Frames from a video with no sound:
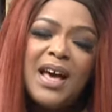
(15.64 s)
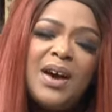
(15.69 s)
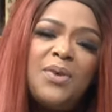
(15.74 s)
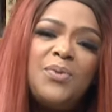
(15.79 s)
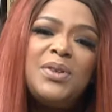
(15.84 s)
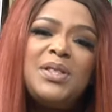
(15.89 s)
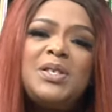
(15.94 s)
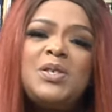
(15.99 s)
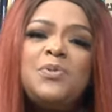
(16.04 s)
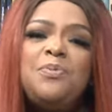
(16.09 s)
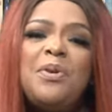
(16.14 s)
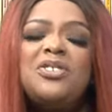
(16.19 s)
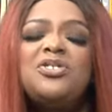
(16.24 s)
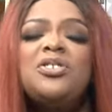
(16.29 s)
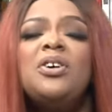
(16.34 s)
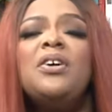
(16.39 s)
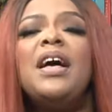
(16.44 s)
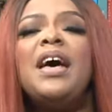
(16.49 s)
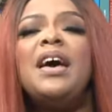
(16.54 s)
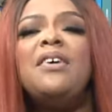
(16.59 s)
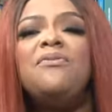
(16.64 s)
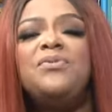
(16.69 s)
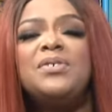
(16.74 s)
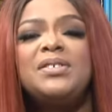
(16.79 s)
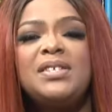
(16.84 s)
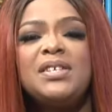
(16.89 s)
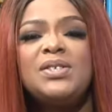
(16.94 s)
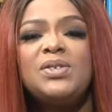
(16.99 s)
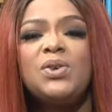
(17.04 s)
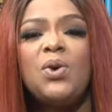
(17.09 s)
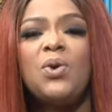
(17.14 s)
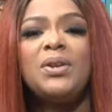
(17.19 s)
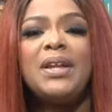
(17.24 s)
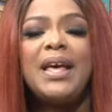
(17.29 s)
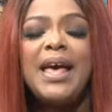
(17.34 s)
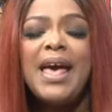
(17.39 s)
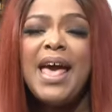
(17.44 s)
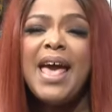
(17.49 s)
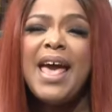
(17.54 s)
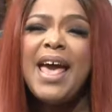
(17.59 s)
with special emphasis on
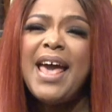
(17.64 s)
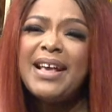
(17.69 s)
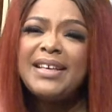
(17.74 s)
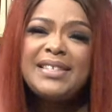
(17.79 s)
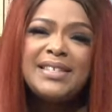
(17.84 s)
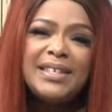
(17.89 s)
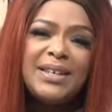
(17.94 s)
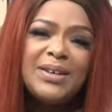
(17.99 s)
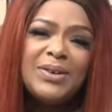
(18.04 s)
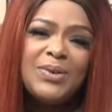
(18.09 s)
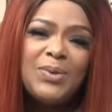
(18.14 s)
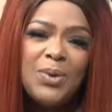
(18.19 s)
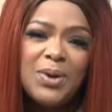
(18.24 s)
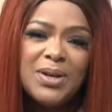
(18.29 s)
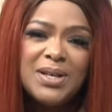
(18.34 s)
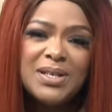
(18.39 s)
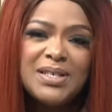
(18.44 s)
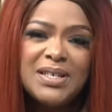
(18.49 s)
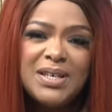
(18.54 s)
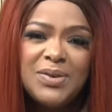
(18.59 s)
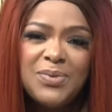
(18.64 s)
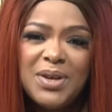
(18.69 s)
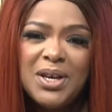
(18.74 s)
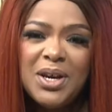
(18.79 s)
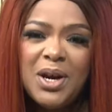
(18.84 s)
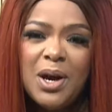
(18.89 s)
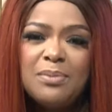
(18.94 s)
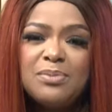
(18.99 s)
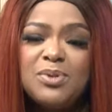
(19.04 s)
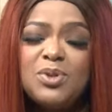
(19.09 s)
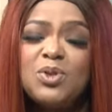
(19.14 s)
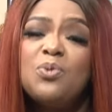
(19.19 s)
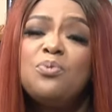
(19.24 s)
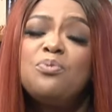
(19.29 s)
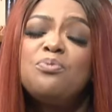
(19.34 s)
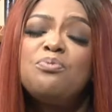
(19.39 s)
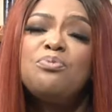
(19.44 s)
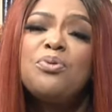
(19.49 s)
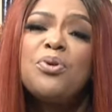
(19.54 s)
excellent quality when it comes to